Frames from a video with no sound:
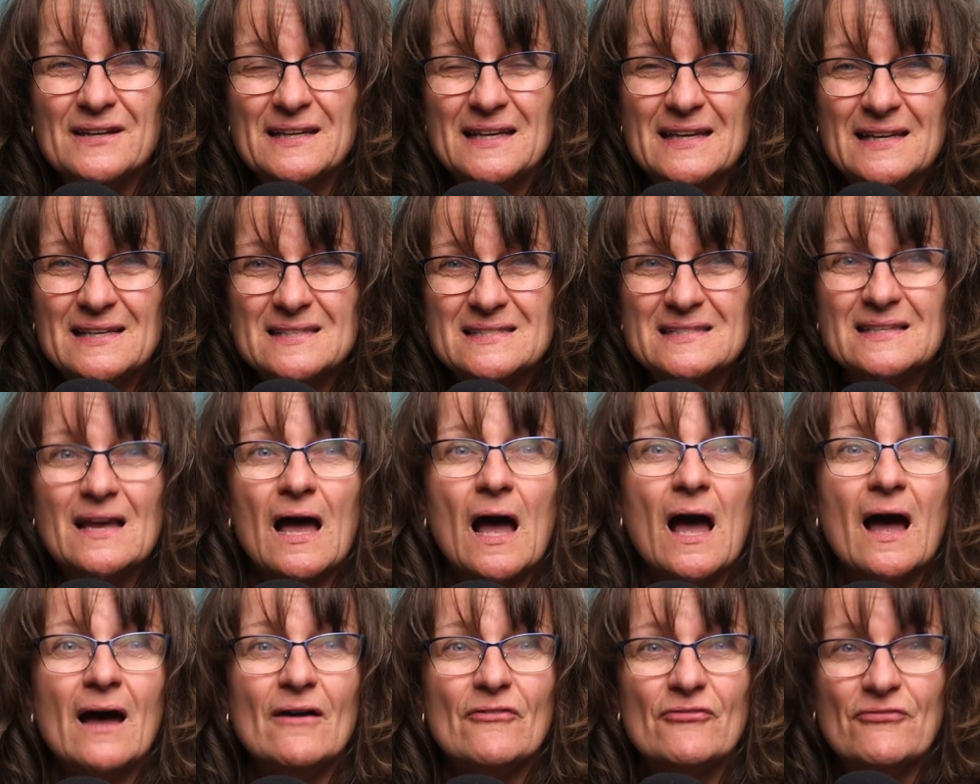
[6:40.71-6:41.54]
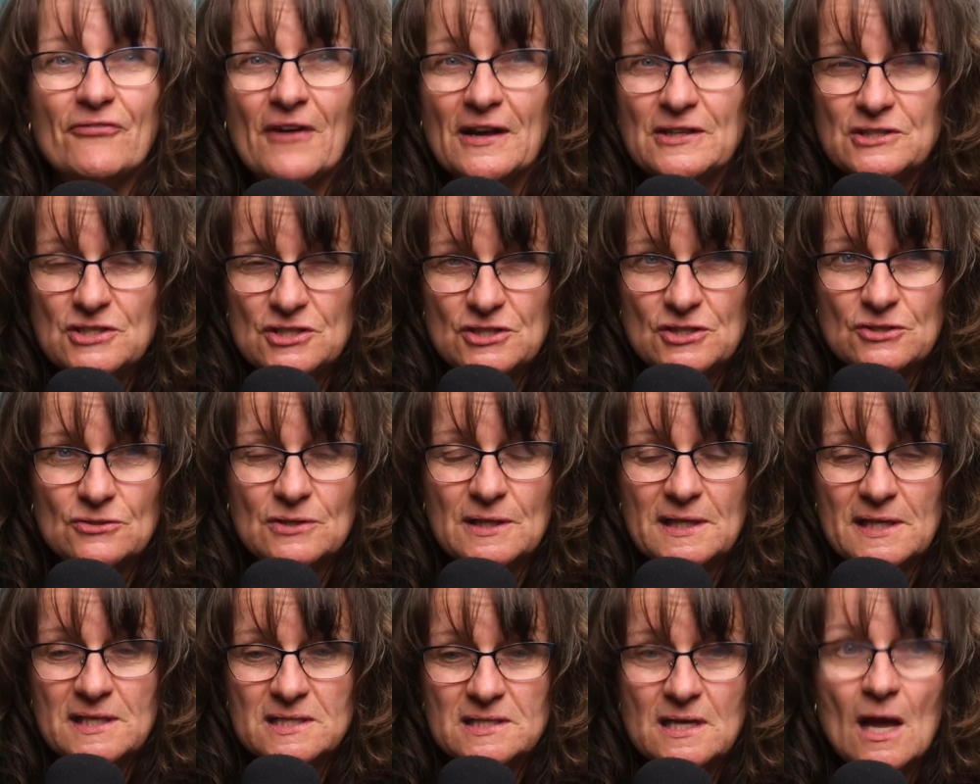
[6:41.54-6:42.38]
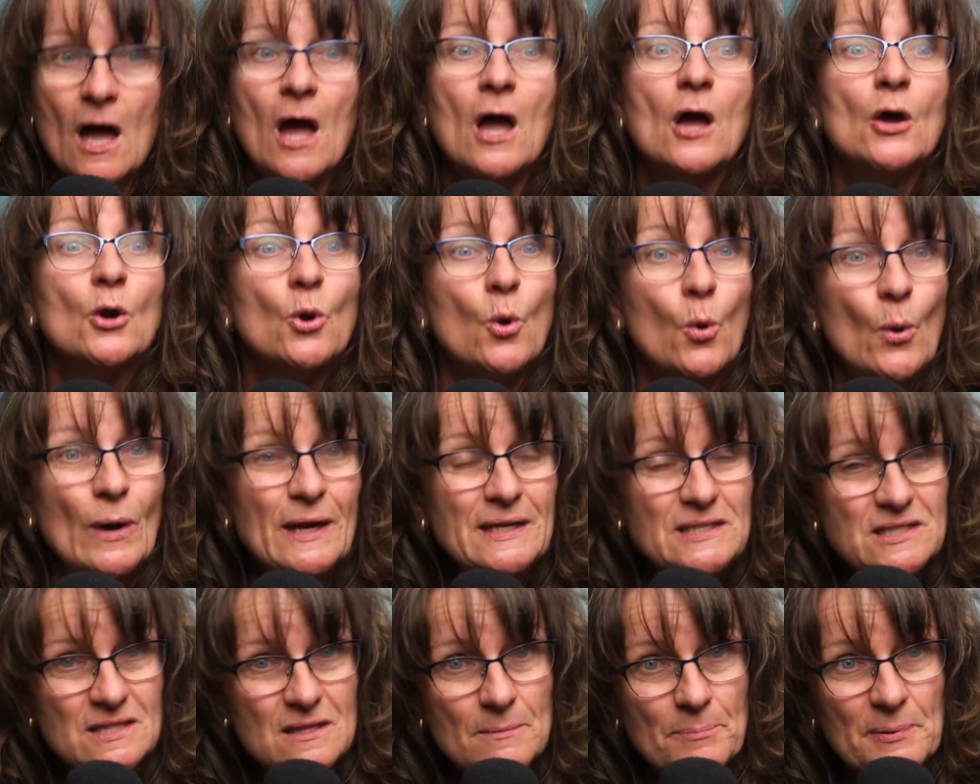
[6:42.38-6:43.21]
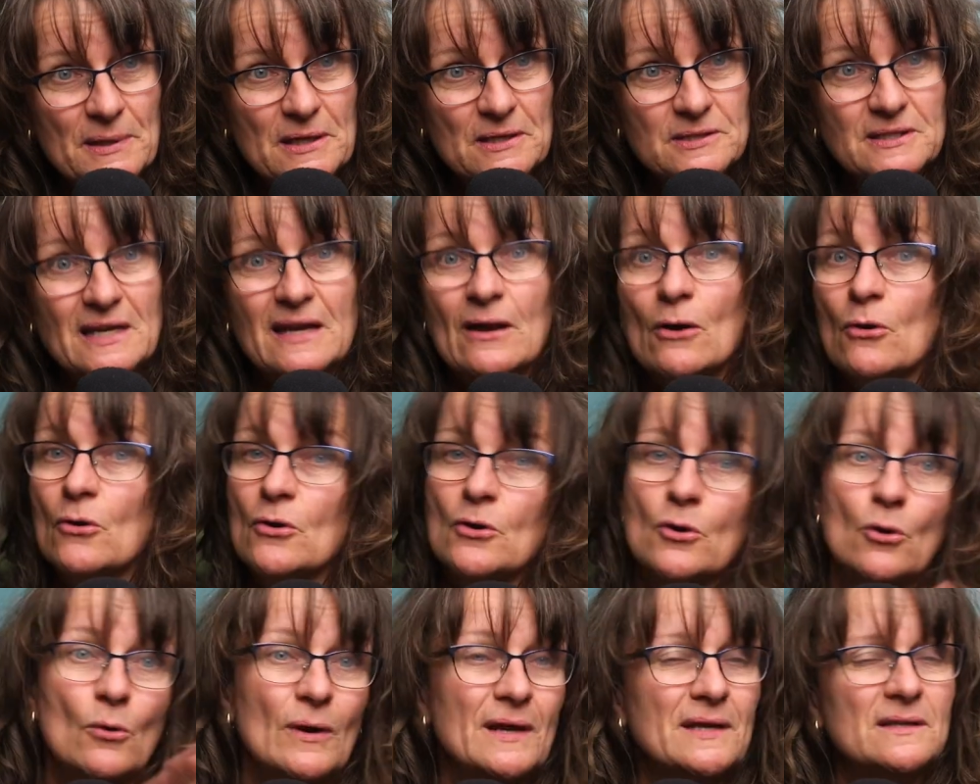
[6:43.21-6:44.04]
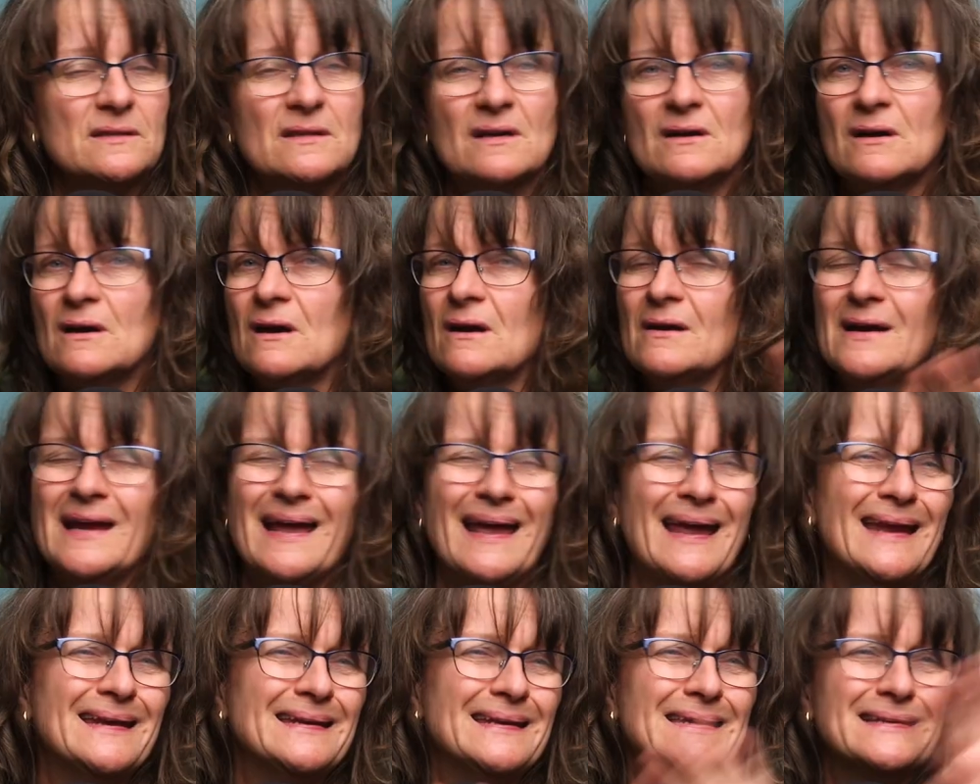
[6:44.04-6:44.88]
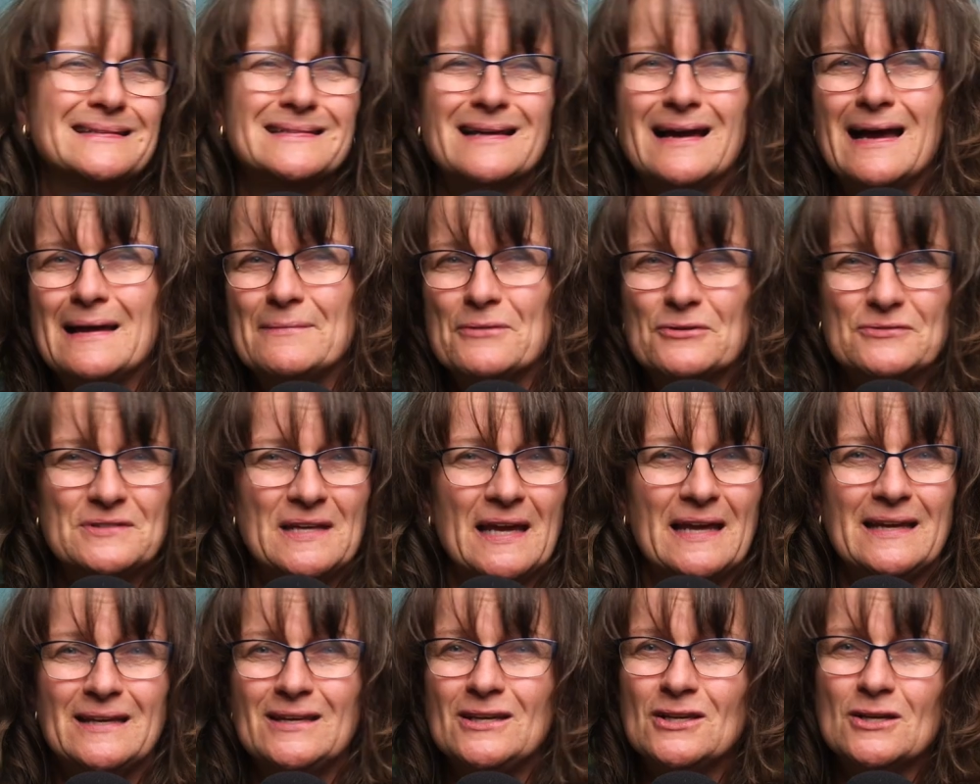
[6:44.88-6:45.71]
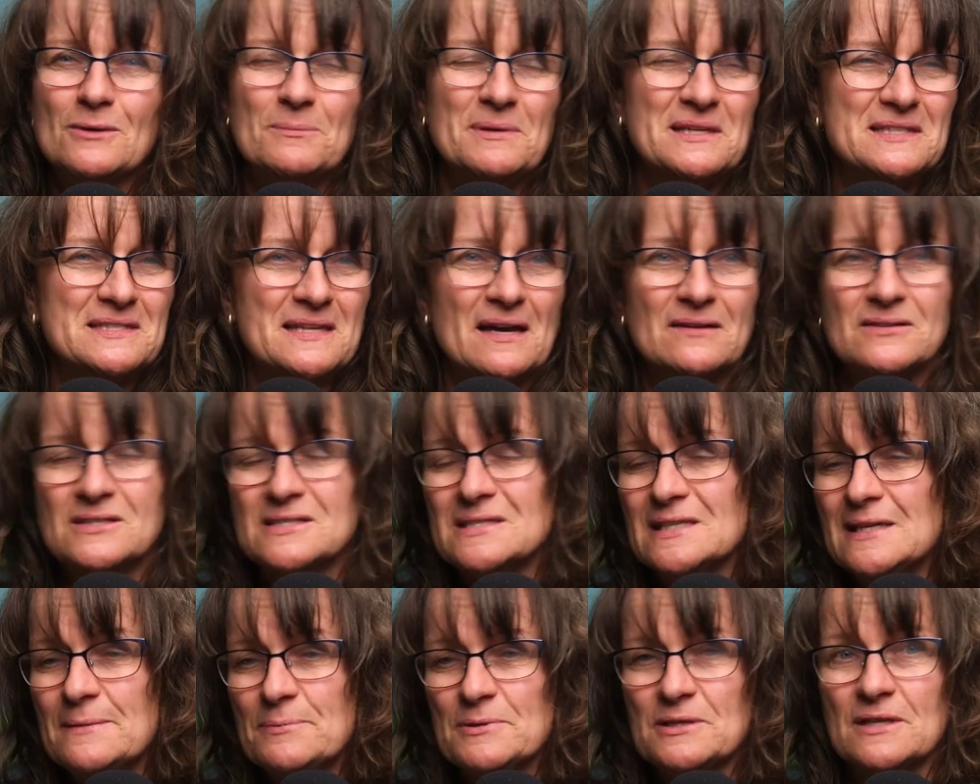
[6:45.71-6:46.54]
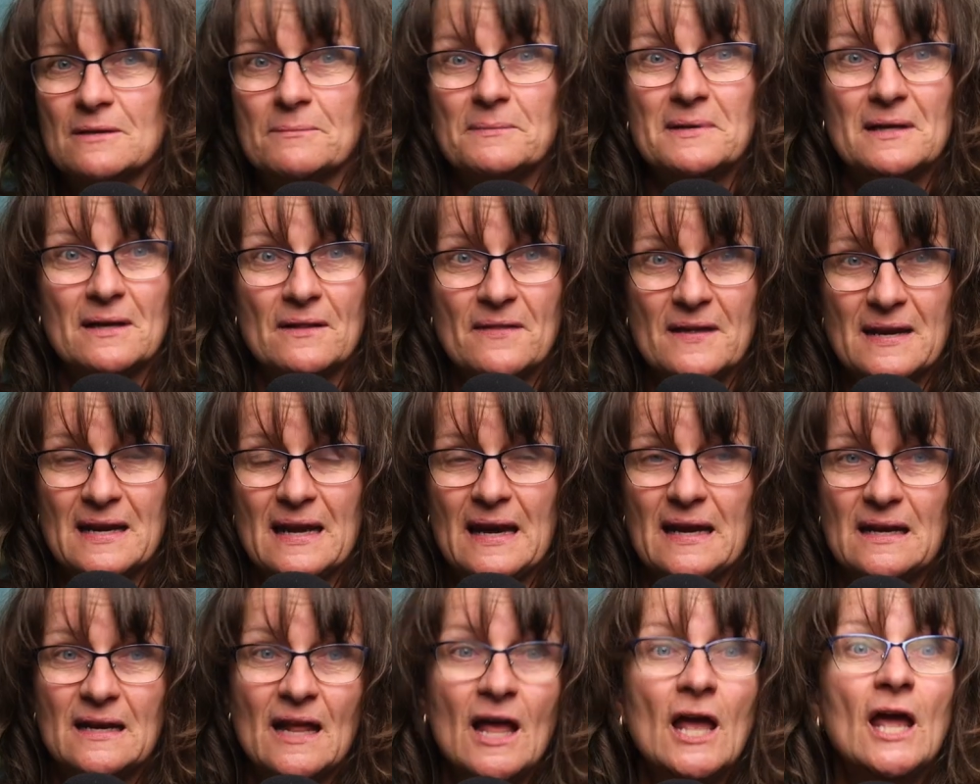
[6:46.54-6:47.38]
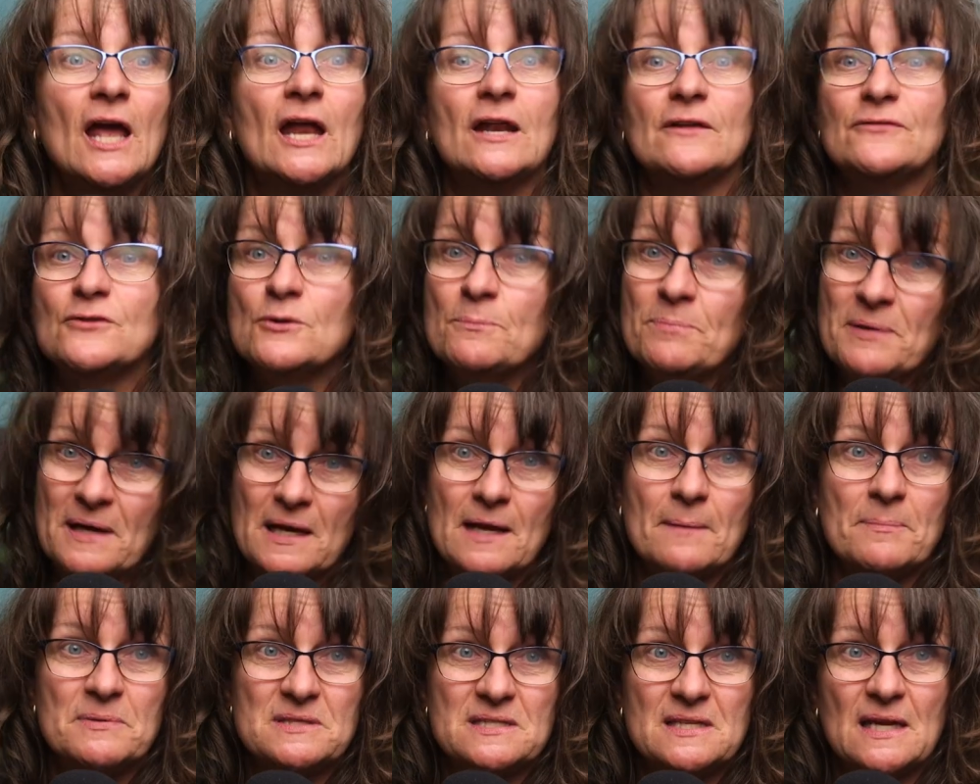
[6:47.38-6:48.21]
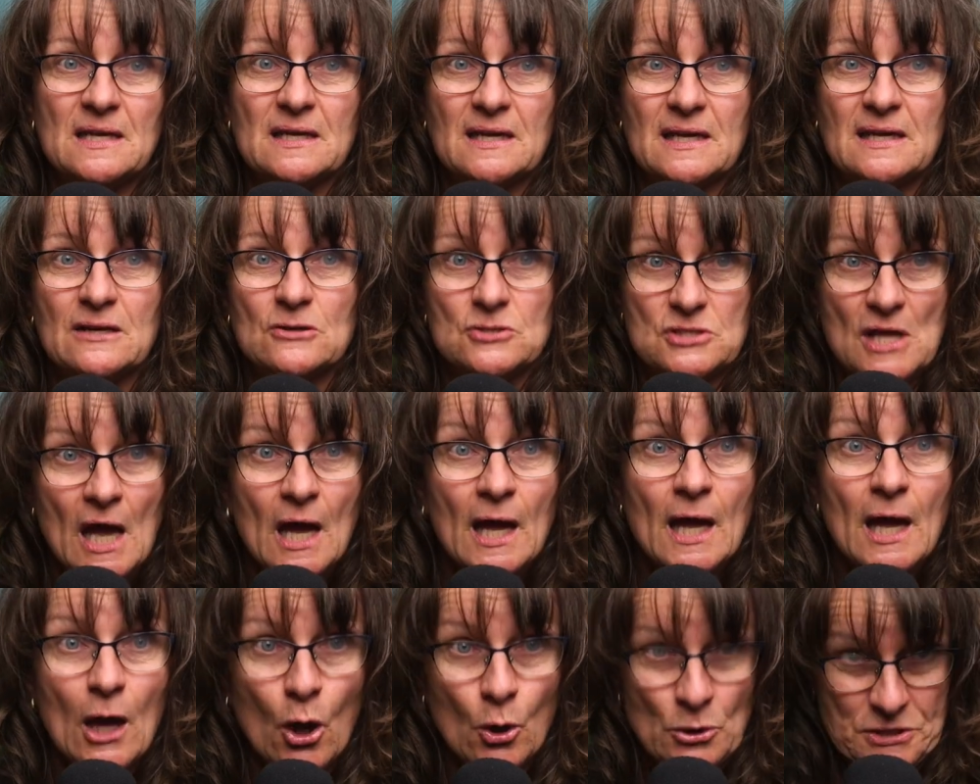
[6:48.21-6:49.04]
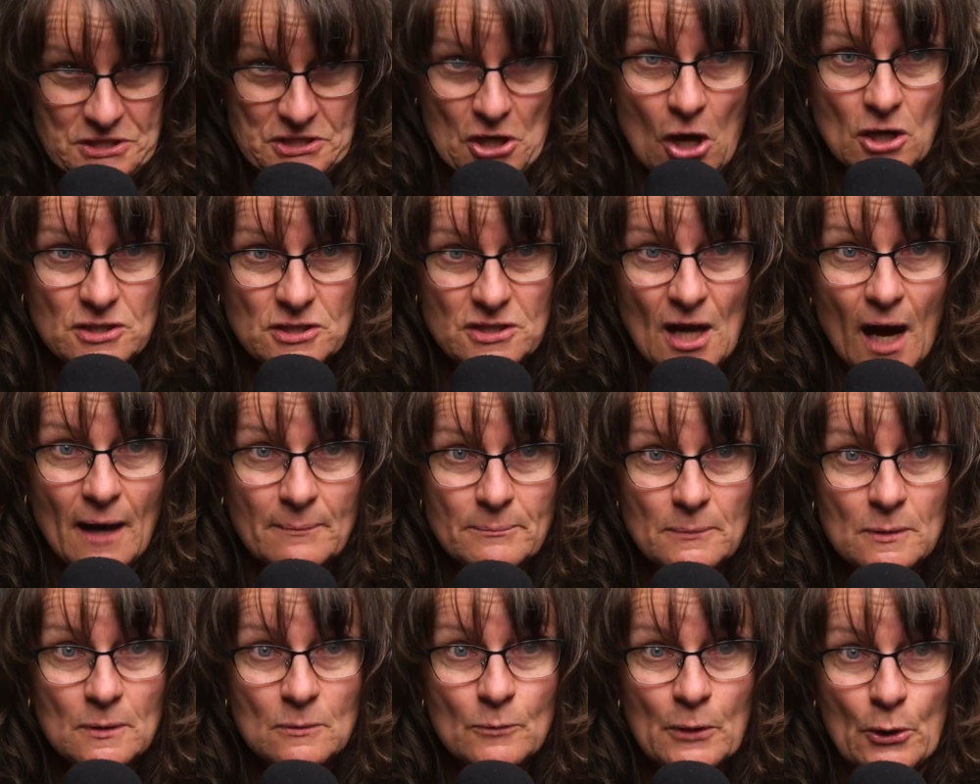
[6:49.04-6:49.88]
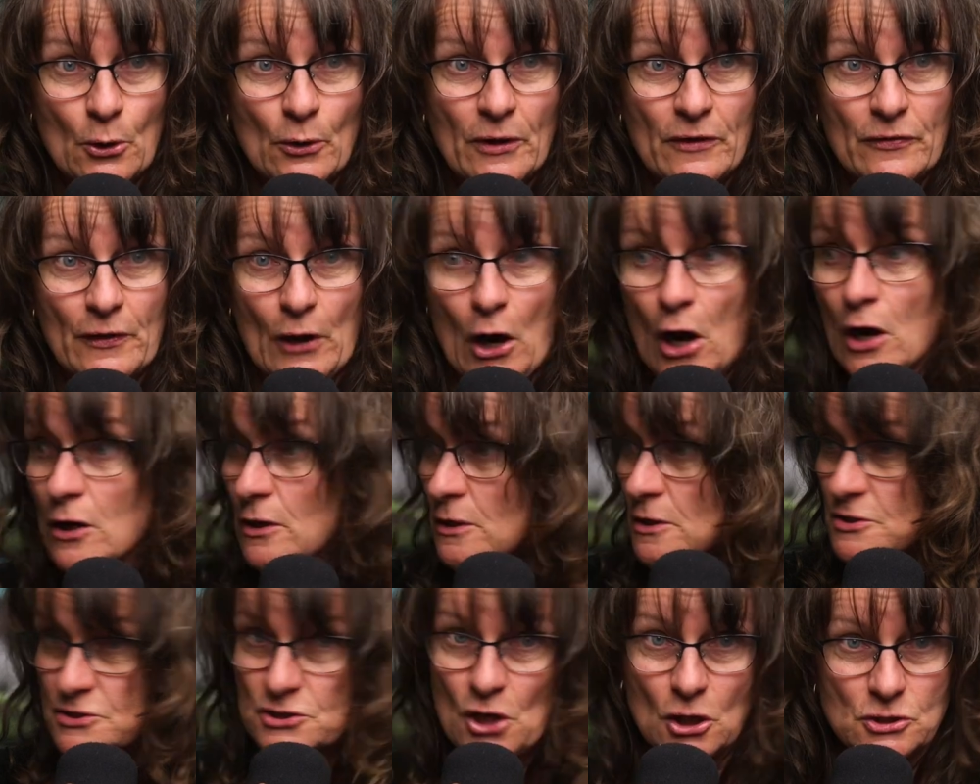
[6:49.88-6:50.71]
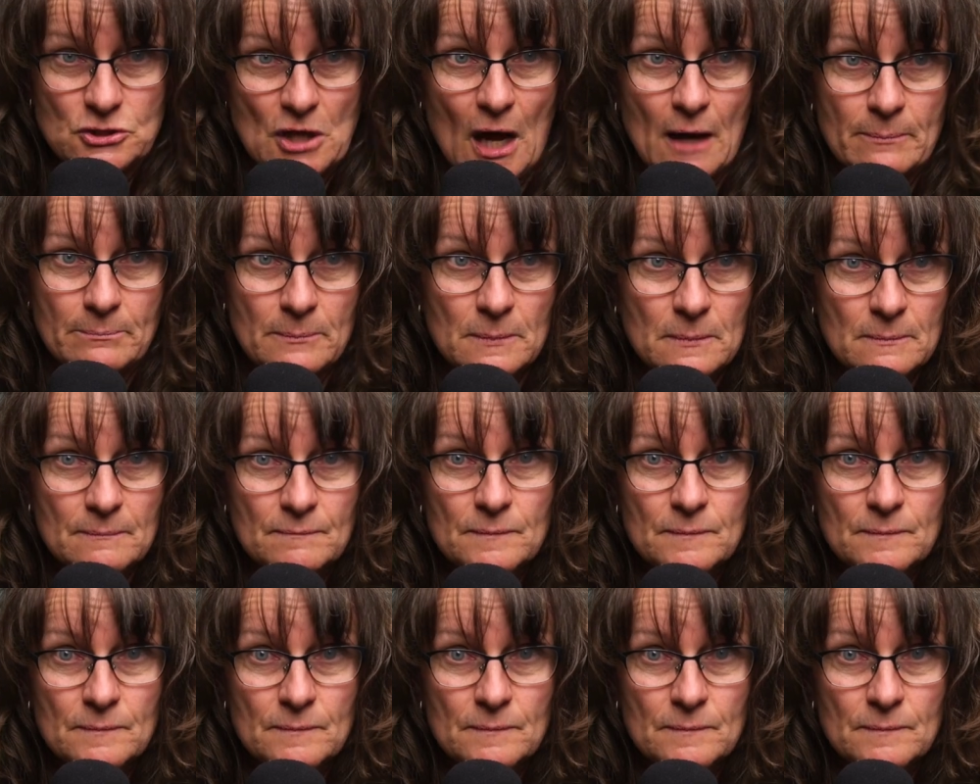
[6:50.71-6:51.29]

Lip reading: on his fun to-do list, going to the building or going in the car any time of day. He could be sound asleep in the middle of the night. And if you pick up a set of keys, oh, it's dog time. We're going in the car. It's dog time.